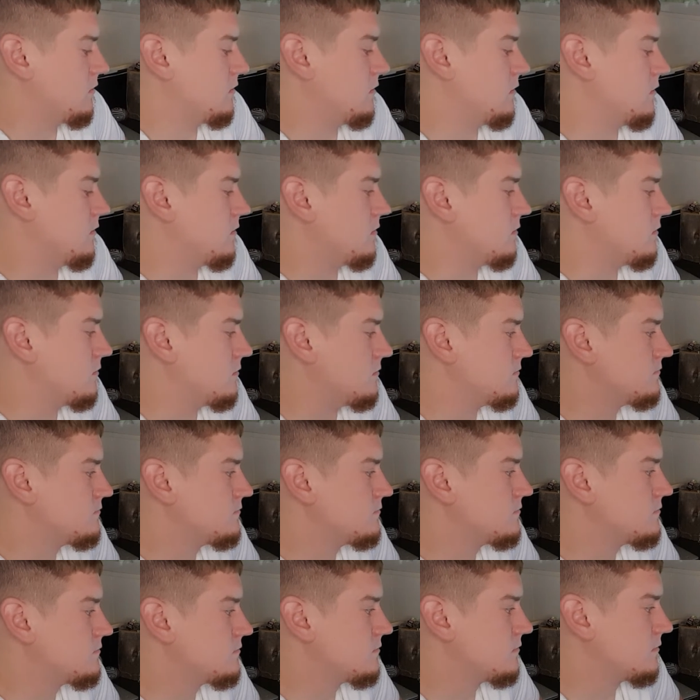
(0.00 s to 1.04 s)
So
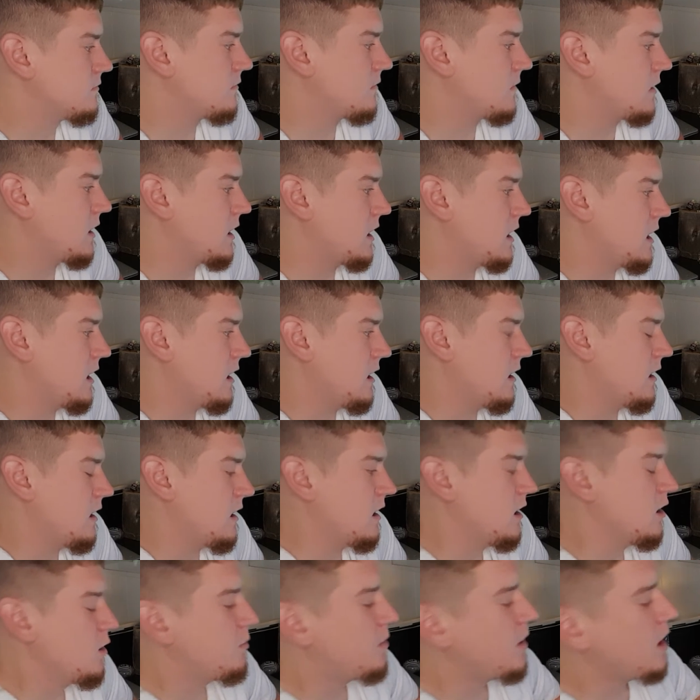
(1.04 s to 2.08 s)

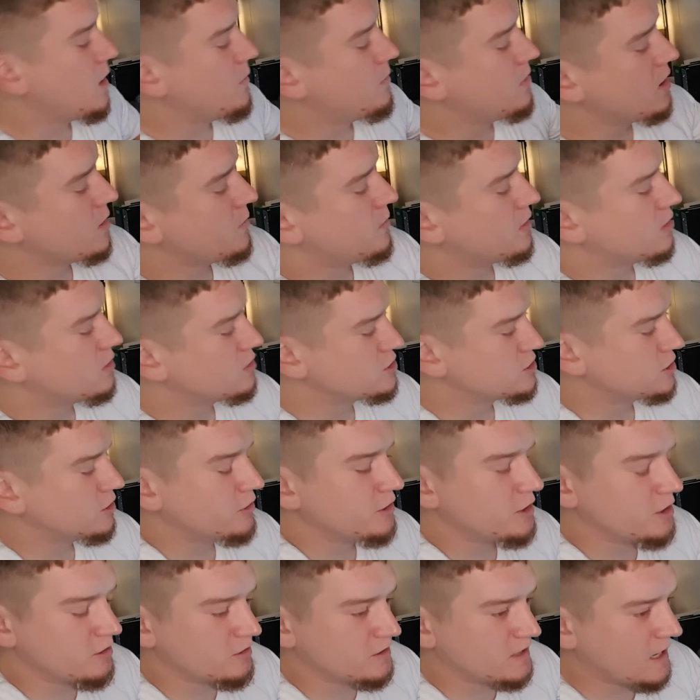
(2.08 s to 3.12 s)
it'll pop up, it'll show
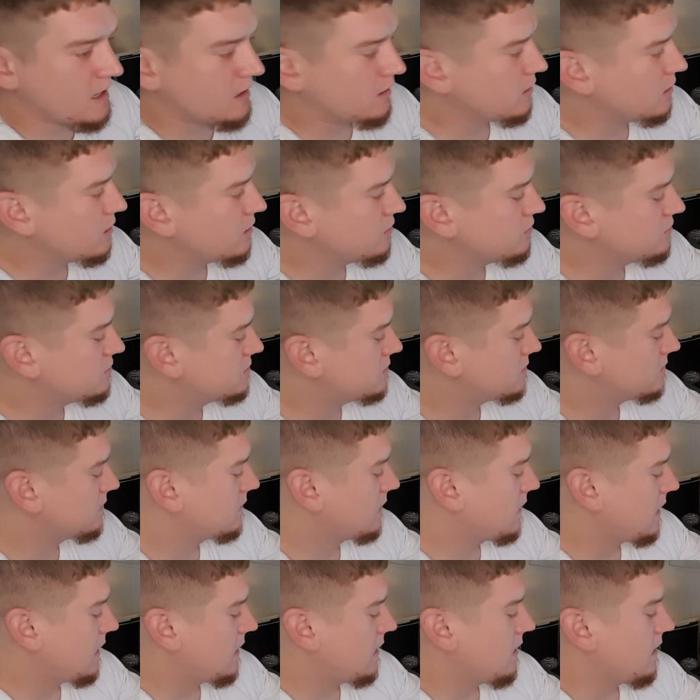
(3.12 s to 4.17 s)
your downloads,
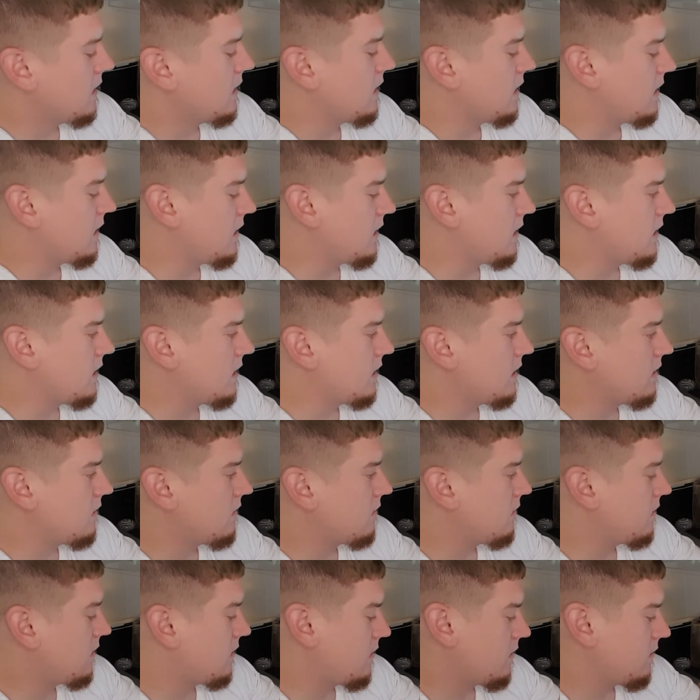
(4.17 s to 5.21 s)
and
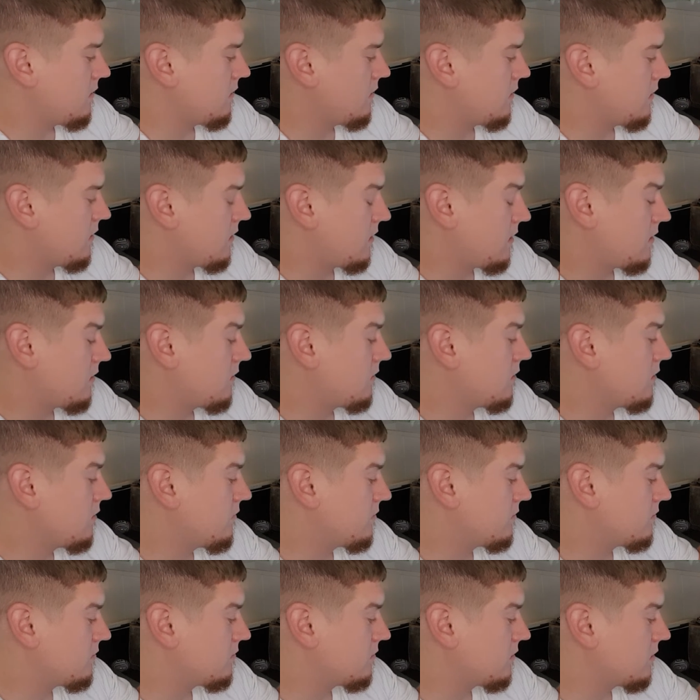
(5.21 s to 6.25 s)
I don't know if
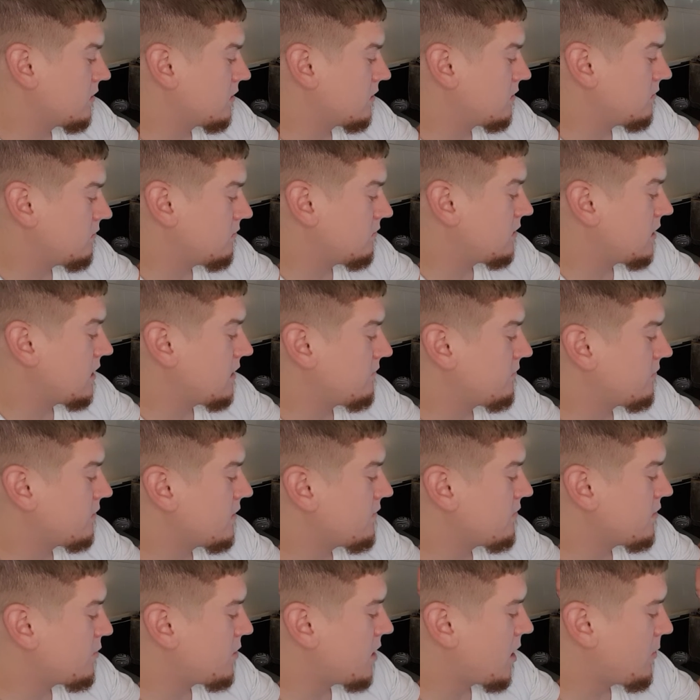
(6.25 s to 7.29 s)
it's going to take
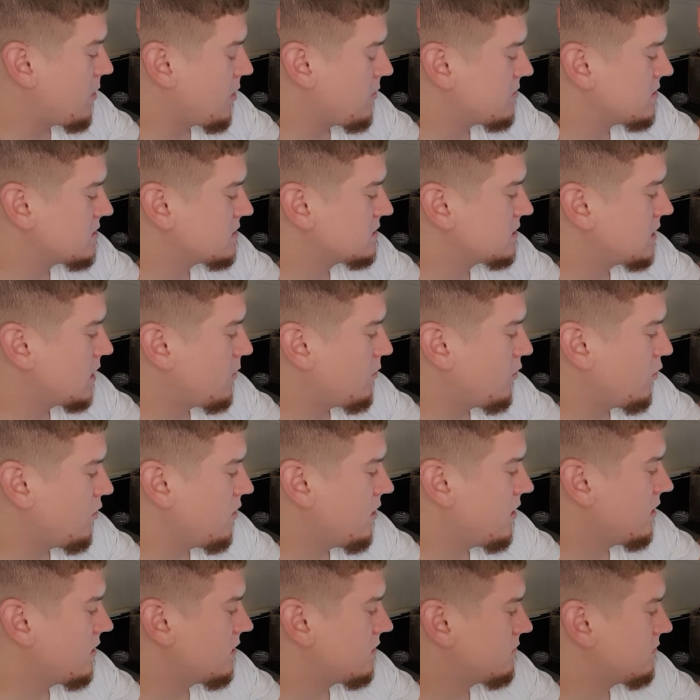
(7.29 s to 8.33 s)
forever to pop up this time or
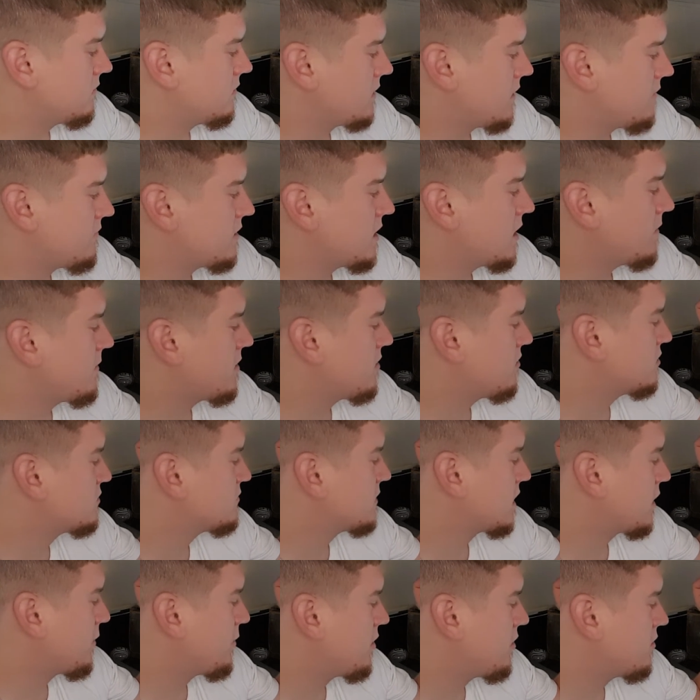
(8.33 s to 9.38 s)
what. Every time I use
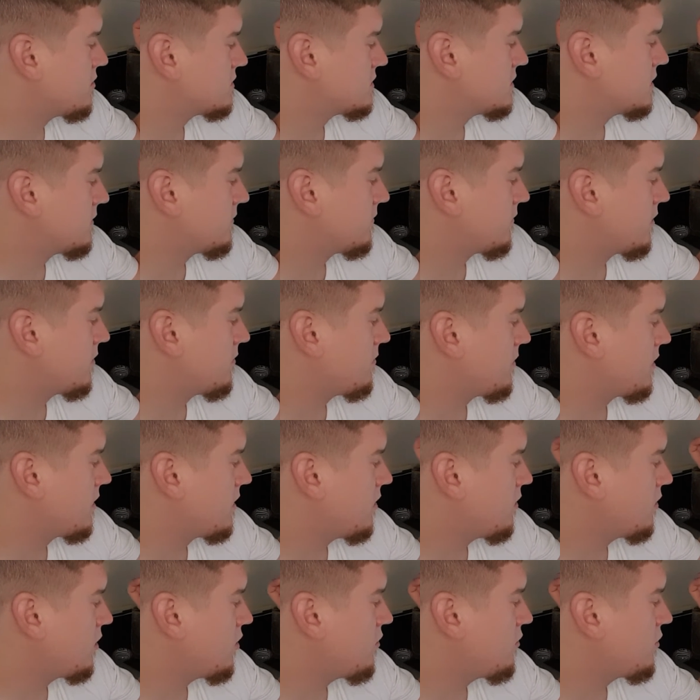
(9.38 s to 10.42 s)
my computer it's different, but
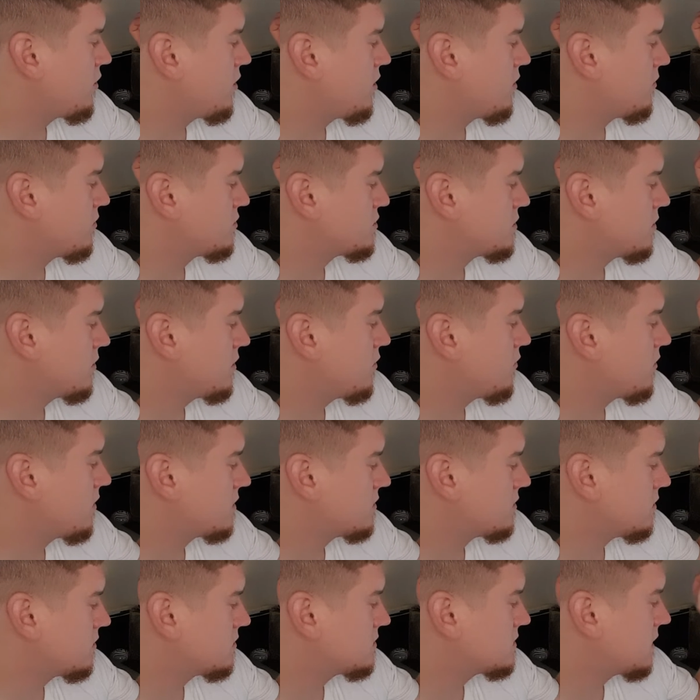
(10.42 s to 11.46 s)
I'll go to you and show you what
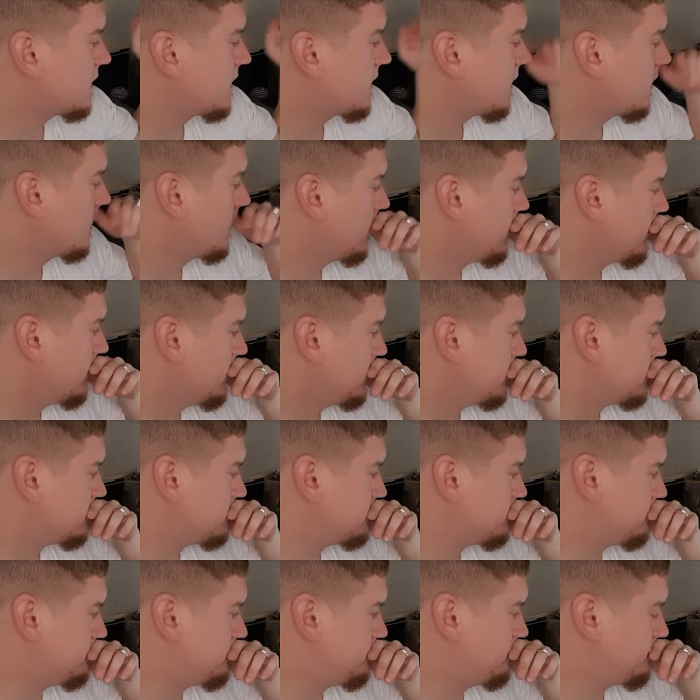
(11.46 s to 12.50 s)
it looks like.
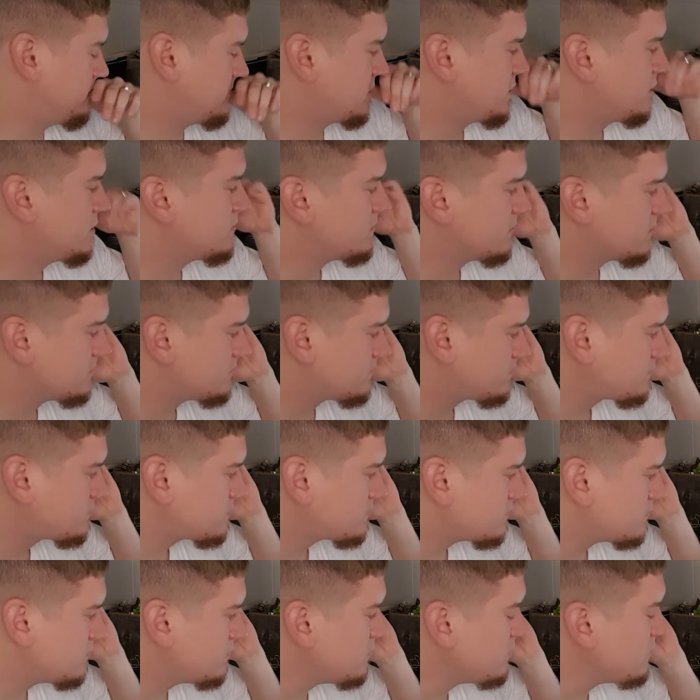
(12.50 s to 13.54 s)
Excuse me.
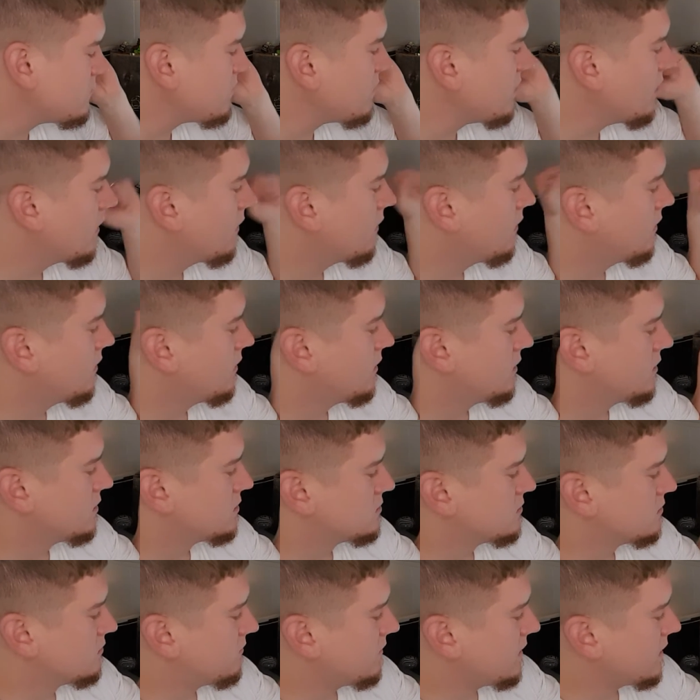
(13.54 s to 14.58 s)

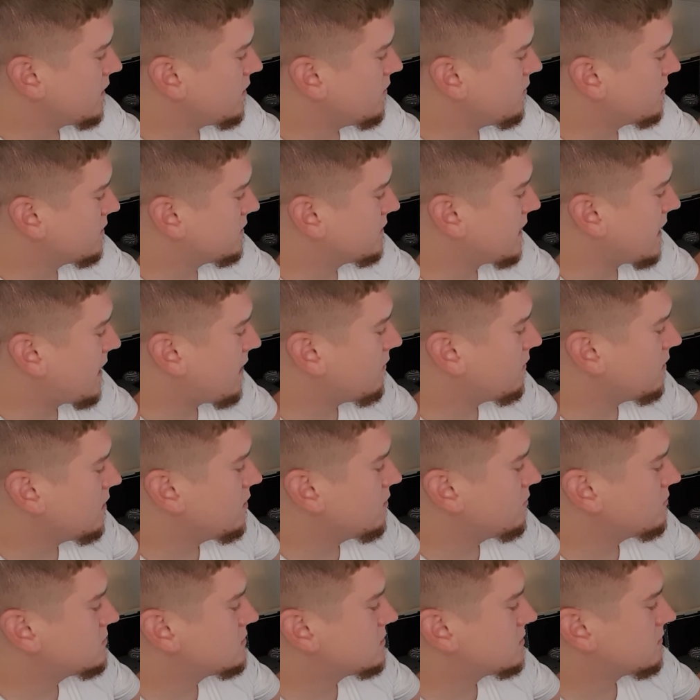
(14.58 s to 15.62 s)
So if I go to
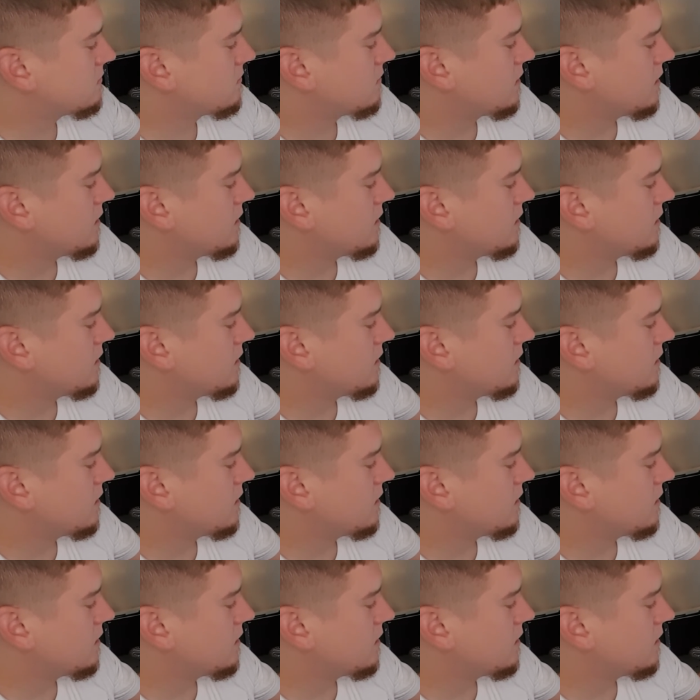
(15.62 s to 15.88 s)
downloads,